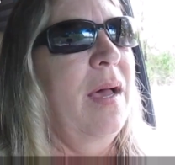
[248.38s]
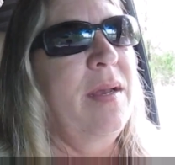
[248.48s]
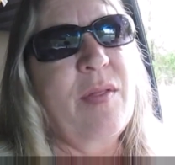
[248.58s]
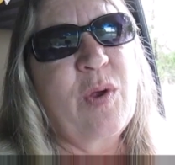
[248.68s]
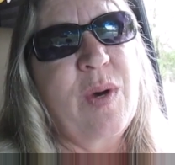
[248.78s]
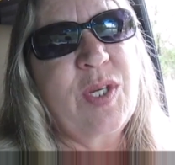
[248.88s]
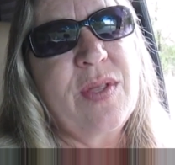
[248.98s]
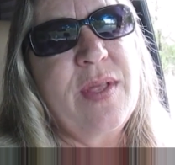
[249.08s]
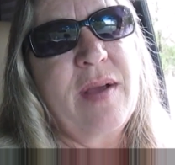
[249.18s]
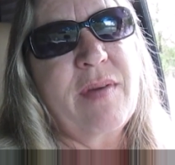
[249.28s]
Another
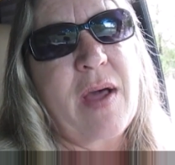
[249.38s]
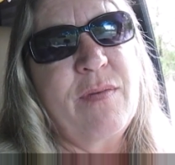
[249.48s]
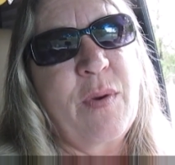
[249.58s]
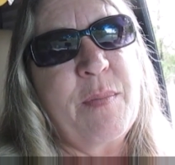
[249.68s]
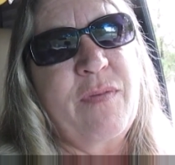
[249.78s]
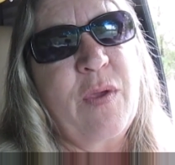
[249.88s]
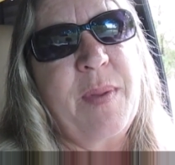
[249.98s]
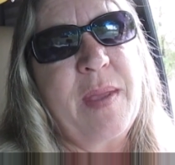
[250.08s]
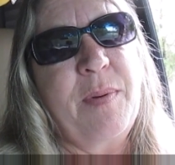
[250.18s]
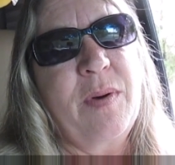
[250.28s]
question that I've gotten from a few
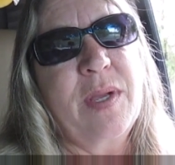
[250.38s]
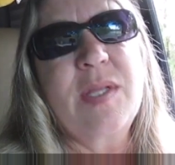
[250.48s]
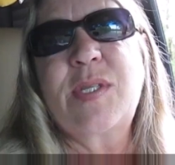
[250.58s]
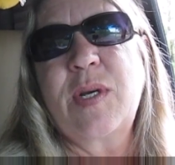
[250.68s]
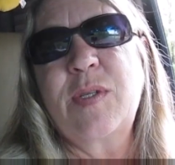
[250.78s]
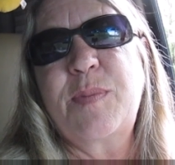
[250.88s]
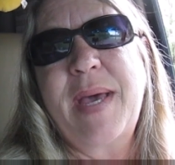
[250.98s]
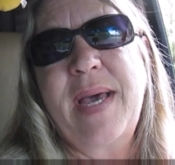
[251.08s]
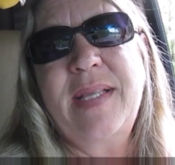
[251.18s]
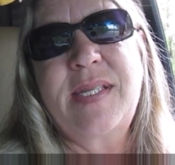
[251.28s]
people concerns
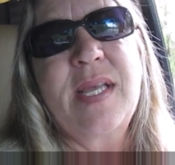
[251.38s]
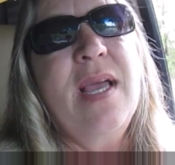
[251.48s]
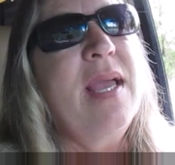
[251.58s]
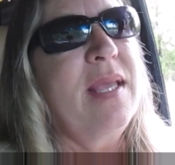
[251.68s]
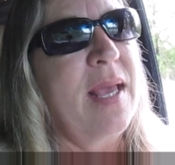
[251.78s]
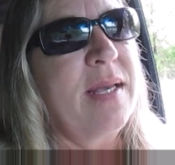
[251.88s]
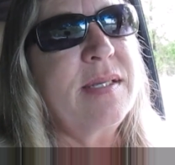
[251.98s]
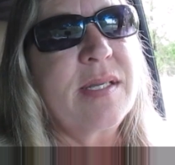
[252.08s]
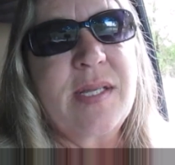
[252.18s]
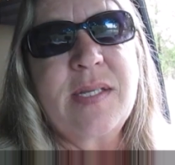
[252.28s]
pets.
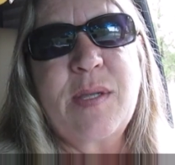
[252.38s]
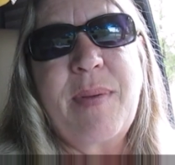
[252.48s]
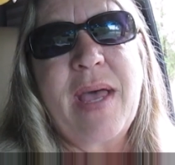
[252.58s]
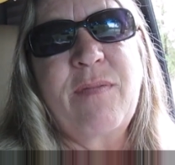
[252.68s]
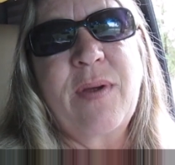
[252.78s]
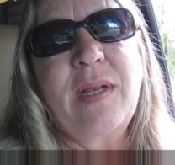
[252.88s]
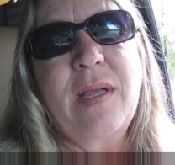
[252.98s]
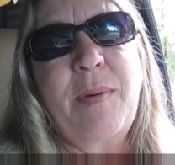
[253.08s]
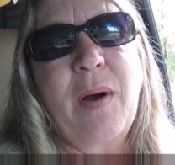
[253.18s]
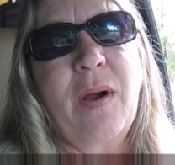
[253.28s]
Yes, this is a
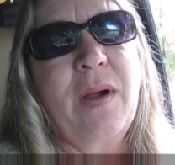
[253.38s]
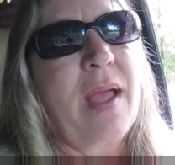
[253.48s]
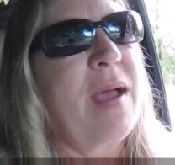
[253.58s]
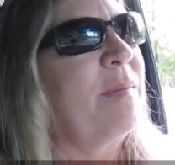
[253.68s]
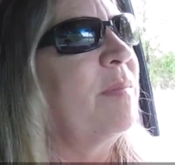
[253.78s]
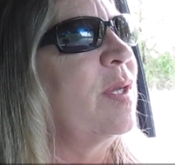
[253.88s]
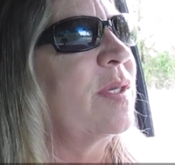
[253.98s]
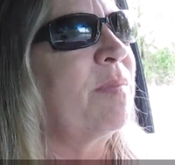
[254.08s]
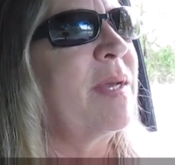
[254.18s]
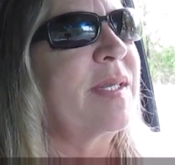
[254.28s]
pet-friendly park. You
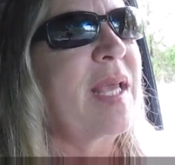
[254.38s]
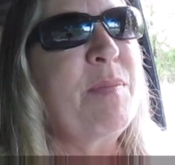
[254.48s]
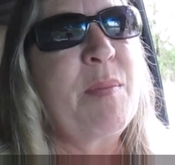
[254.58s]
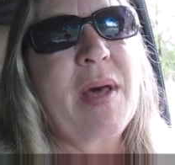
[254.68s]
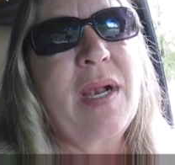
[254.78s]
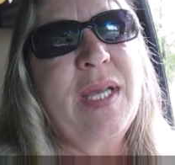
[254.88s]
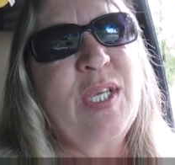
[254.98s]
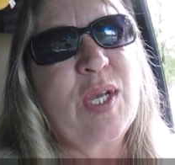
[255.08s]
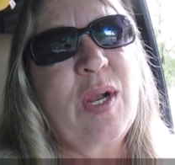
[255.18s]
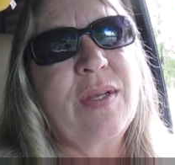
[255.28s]
just must keep them on a
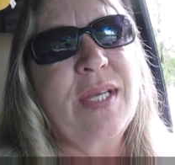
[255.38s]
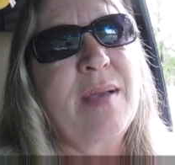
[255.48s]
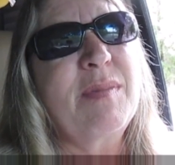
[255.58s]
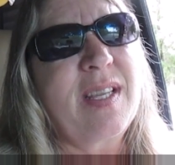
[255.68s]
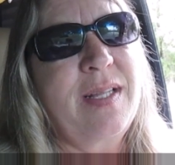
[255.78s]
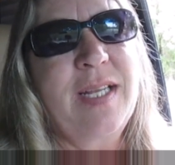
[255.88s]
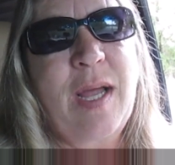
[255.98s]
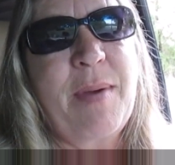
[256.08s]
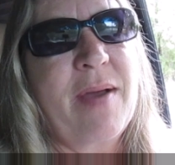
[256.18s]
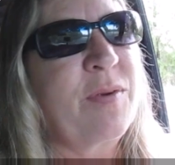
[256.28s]
leash at all times and clean
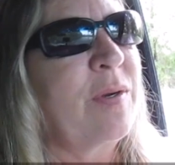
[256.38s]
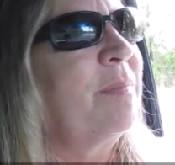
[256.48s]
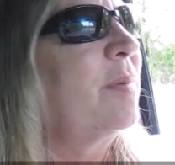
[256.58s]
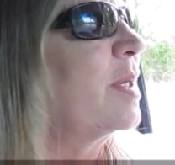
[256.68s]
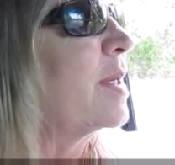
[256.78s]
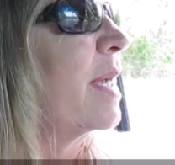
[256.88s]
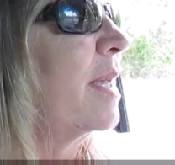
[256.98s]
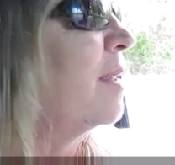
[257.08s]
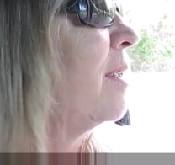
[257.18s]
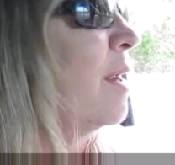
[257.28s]
up after them, just like,
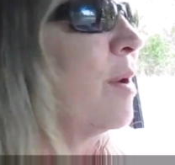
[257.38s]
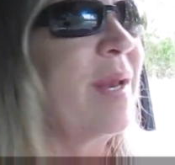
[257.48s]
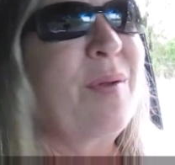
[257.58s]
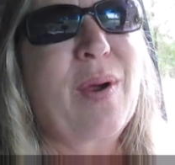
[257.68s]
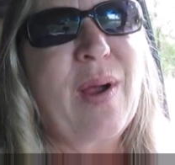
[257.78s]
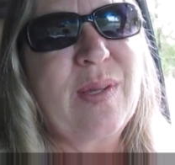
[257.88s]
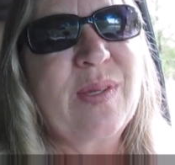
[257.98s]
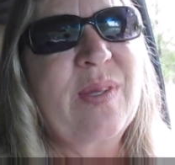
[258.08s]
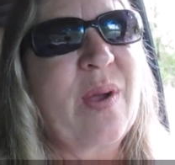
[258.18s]
you know, anywhere else.